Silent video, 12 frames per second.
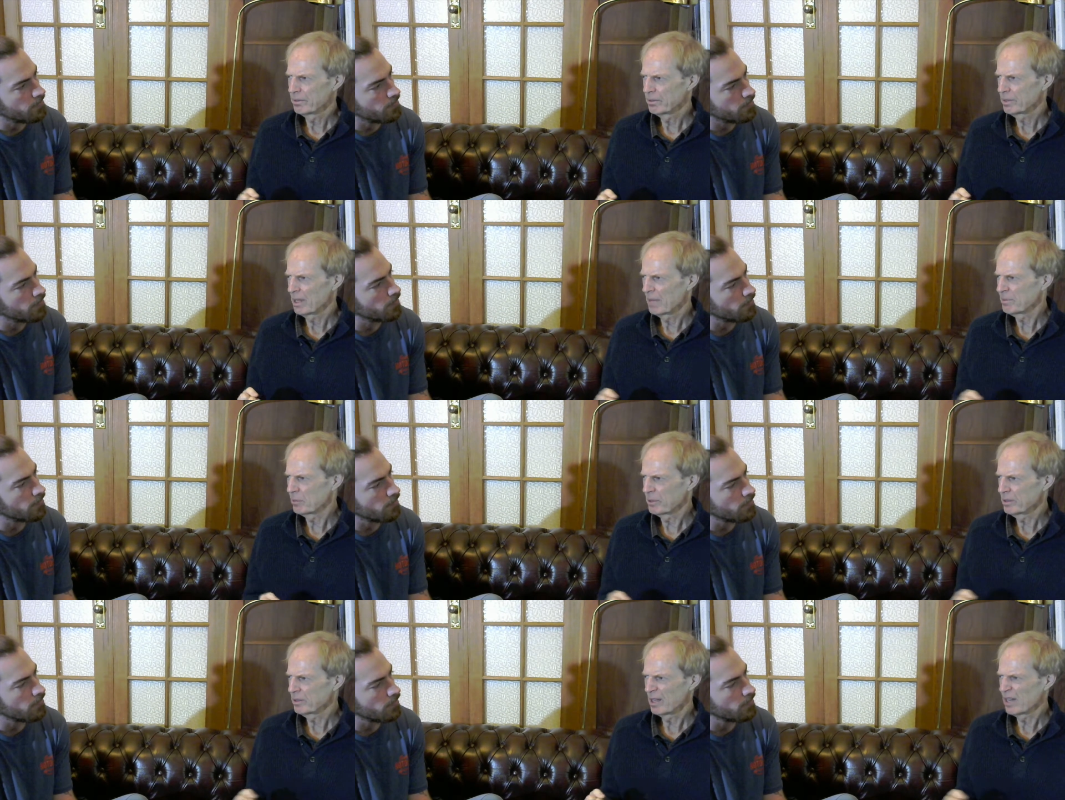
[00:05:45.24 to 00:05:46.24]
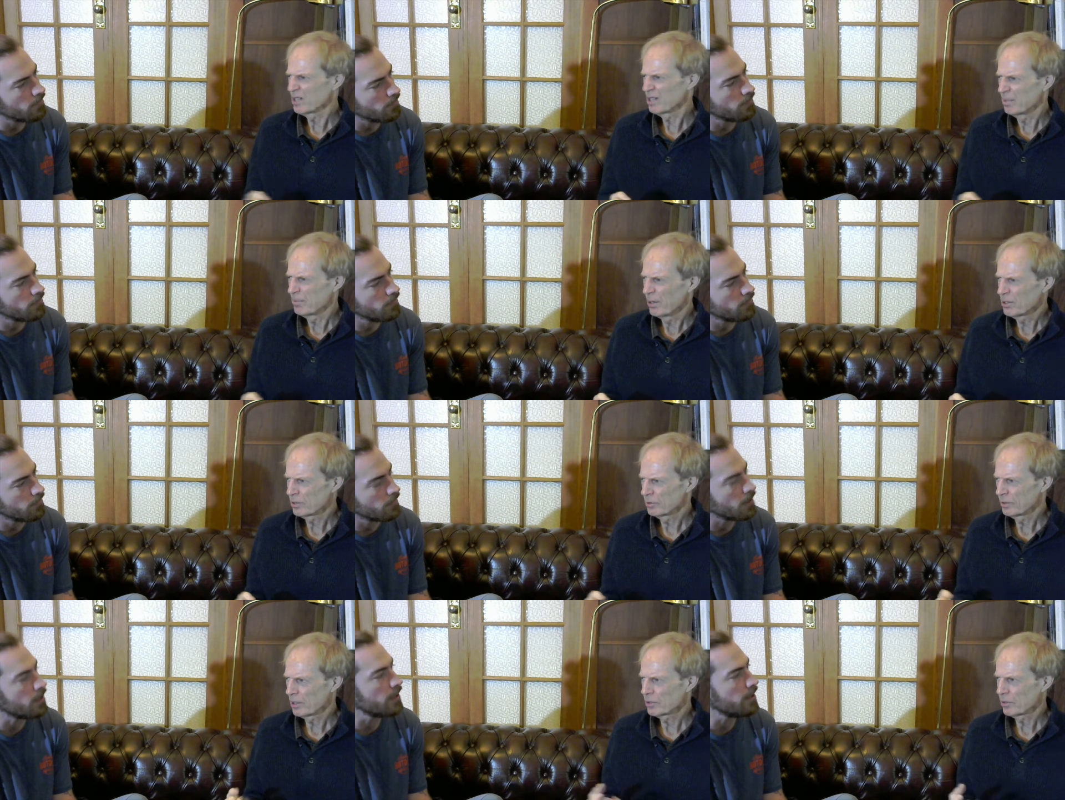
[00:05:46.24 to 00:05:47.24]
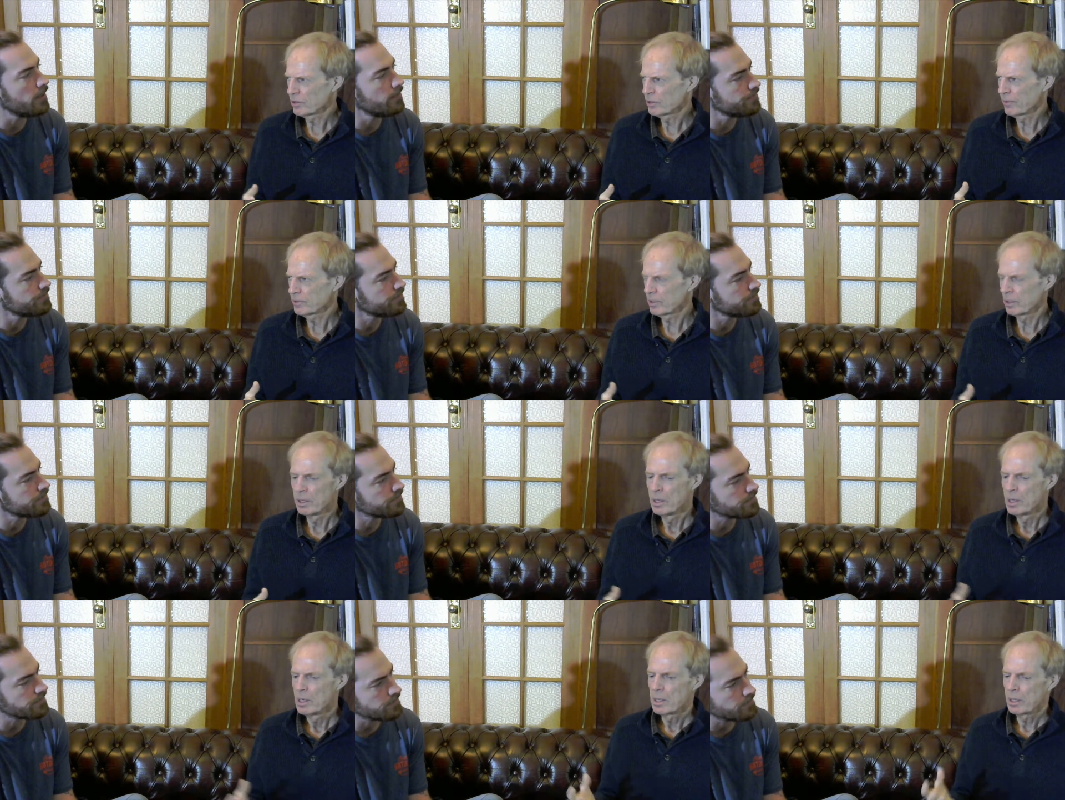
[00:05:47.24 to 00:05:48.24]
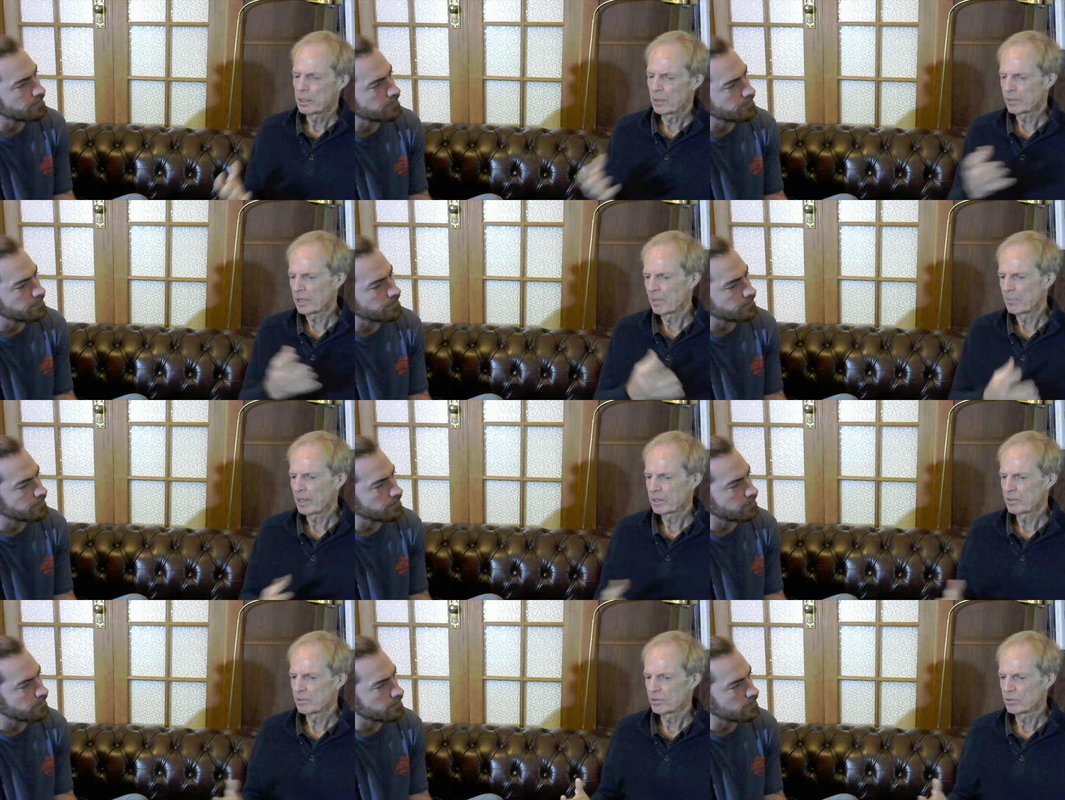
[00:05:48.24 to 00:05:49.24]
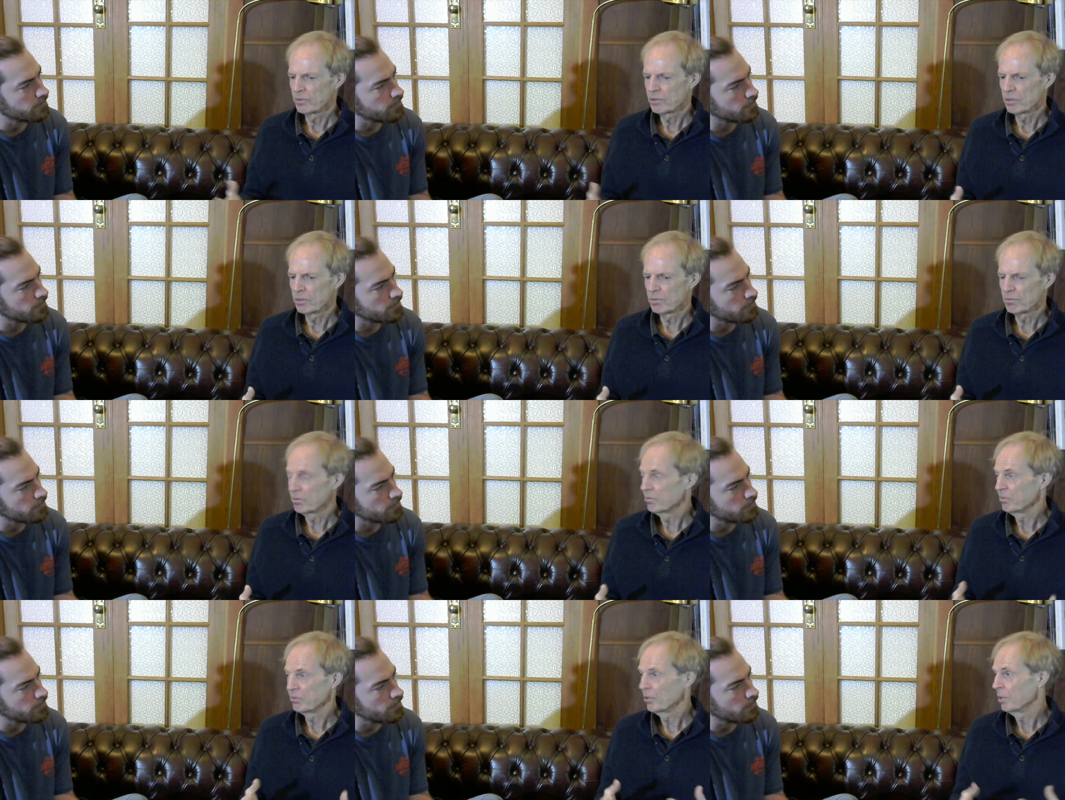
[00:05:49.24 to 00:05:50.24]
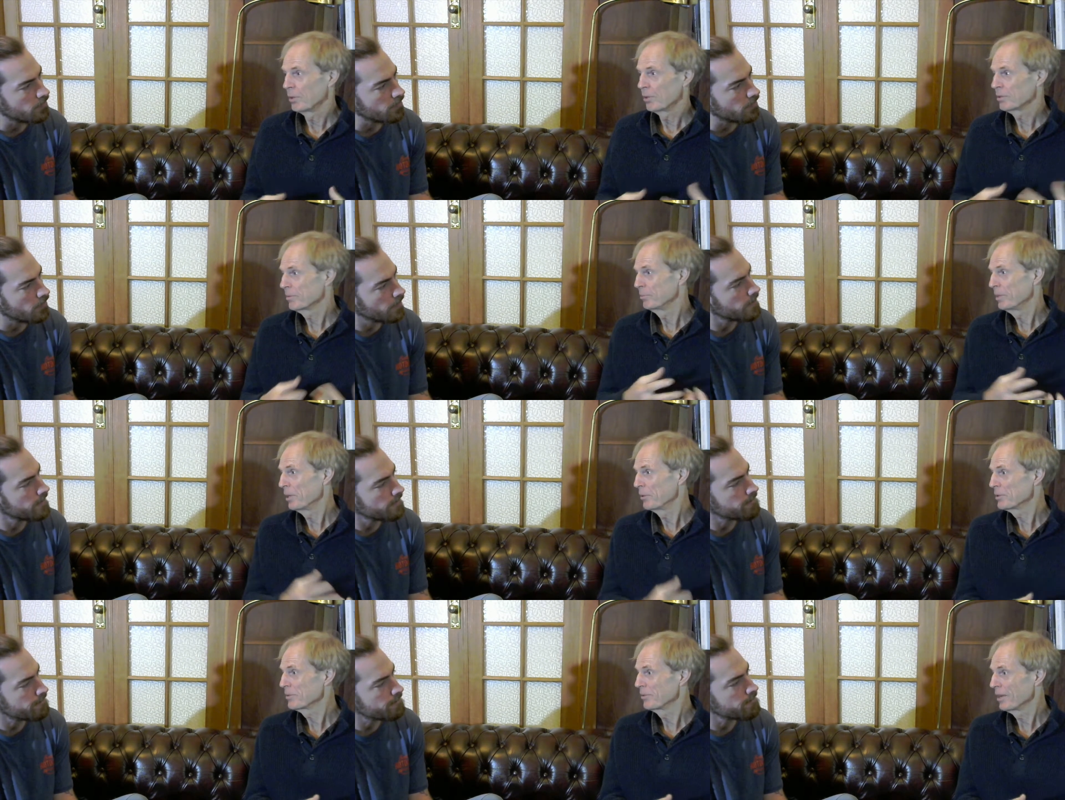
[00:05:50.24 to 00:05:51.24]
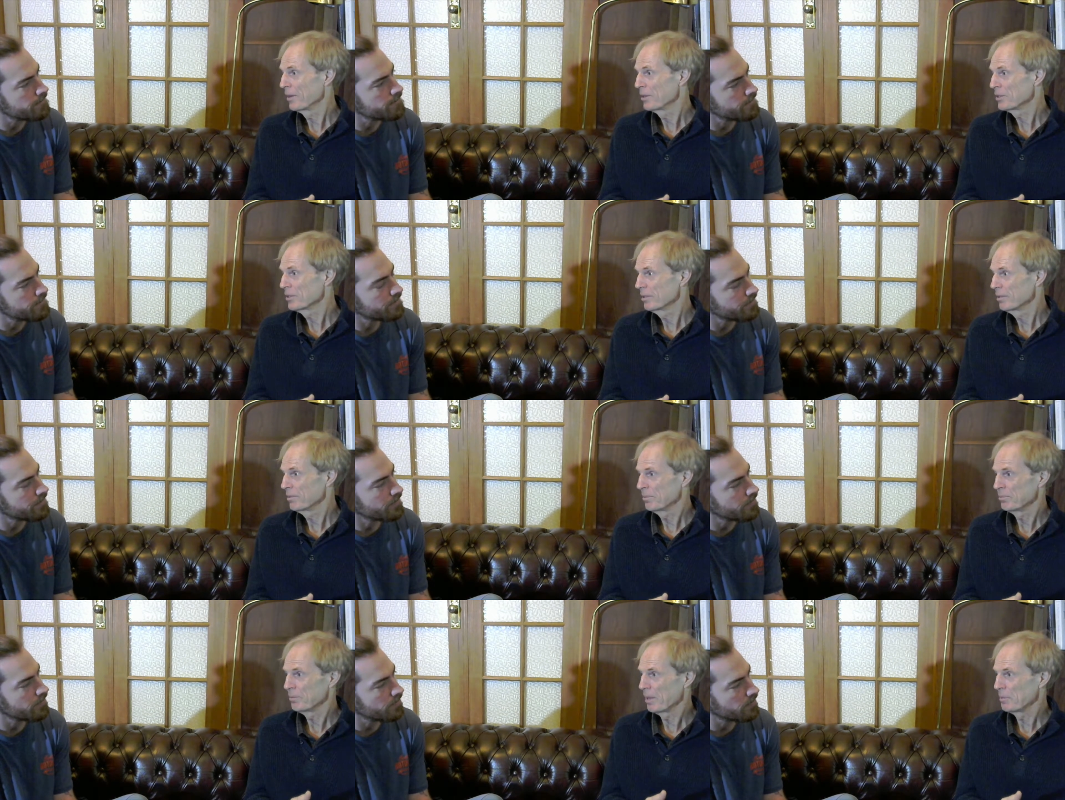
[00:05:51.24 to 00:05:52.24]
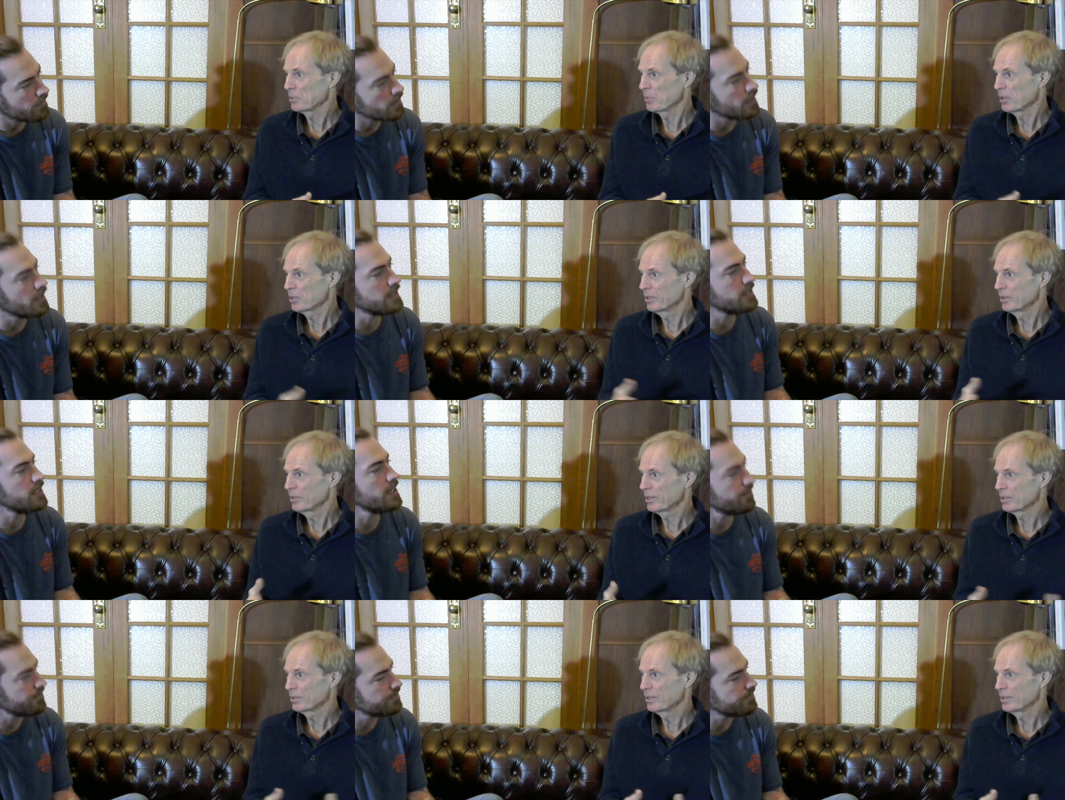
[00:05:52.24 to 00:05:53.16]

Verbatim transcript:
Speaker 1: you can't be weak you can't show emotion all that oh, sort of stuff. So and that would come back to sort of certain role models, parents, fathers, maybe especially things like